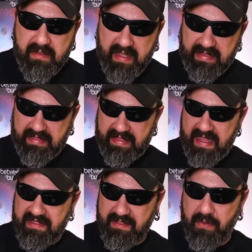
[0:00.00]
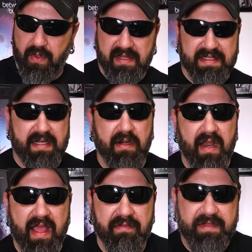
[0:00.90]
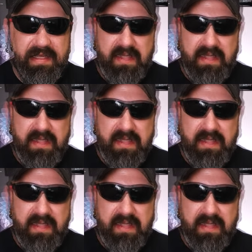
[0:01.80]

like these are the ones that are left.